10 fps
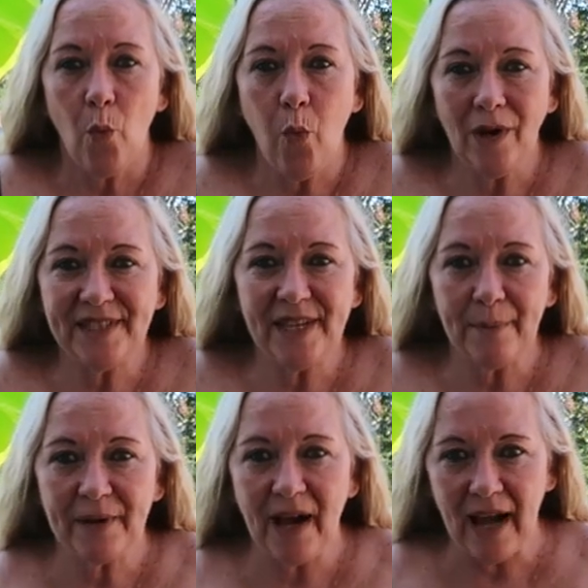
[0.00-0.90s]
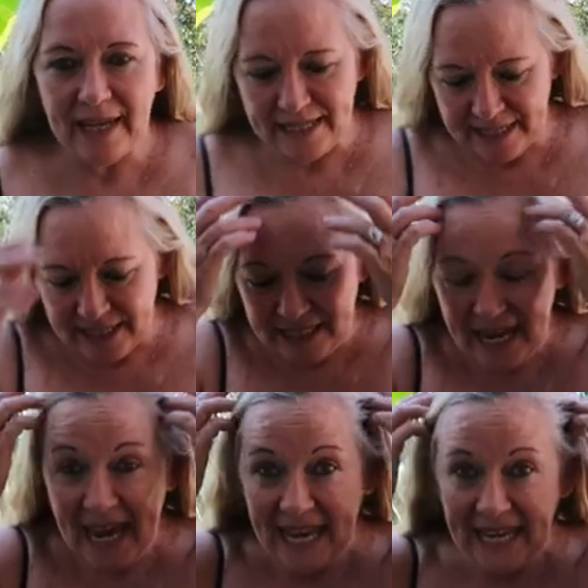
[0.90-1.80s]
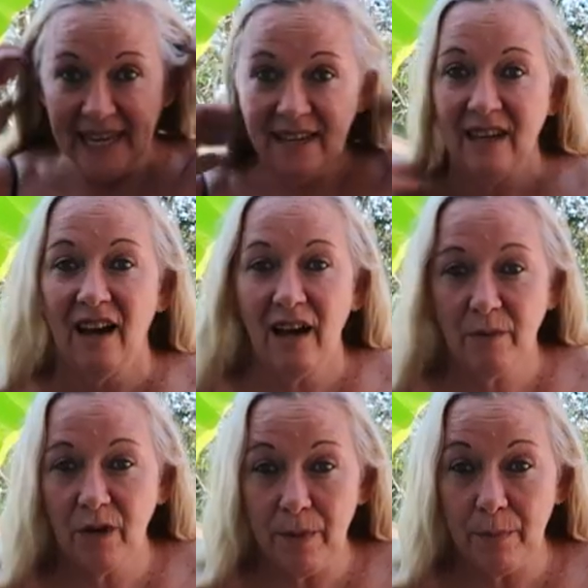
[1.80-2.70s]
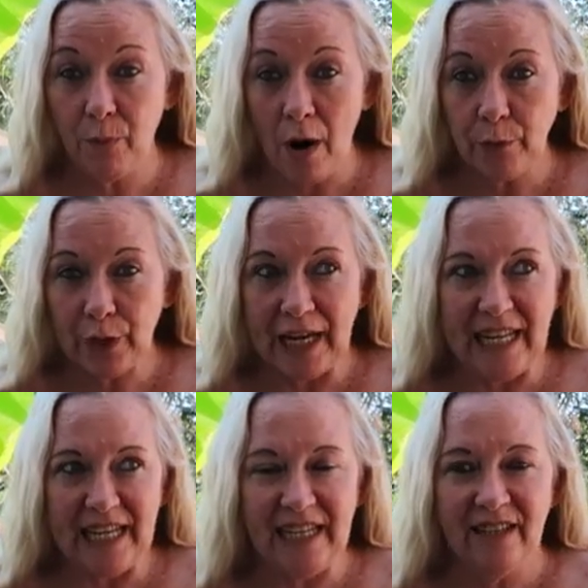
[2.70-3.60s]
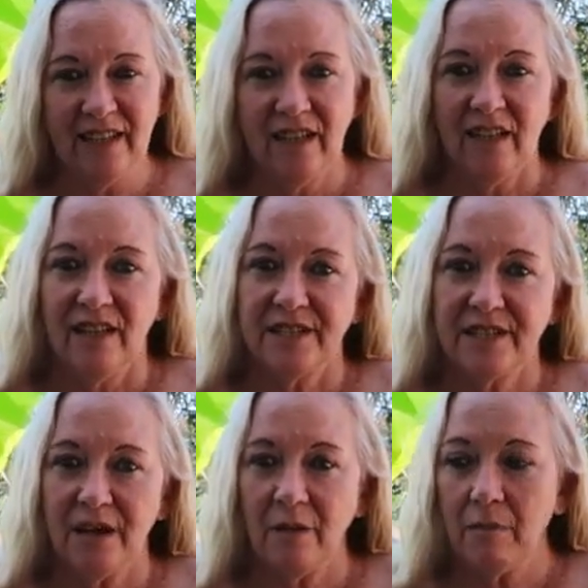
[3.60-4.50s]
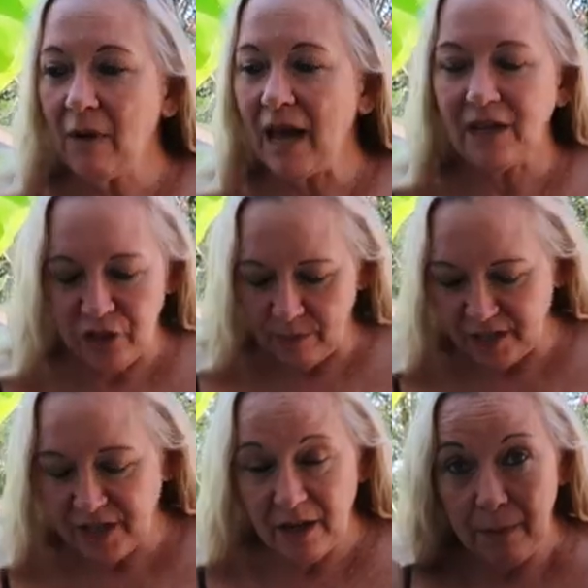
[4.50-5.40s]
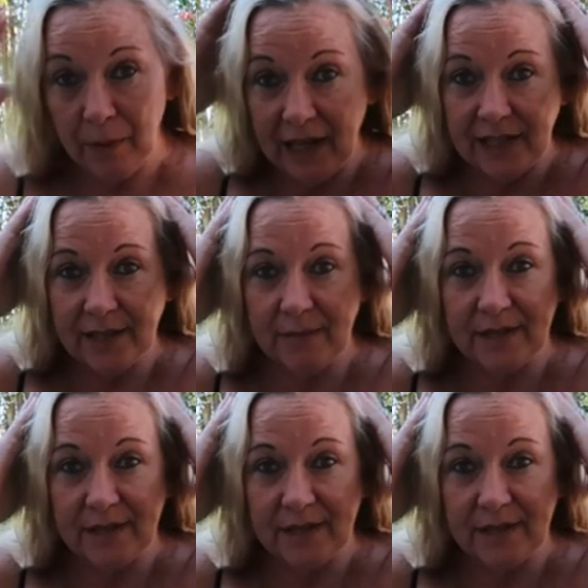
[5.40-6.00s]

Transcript: What's up guys? Today I'm going to be propagating some, well, actually I'm just going to be planting some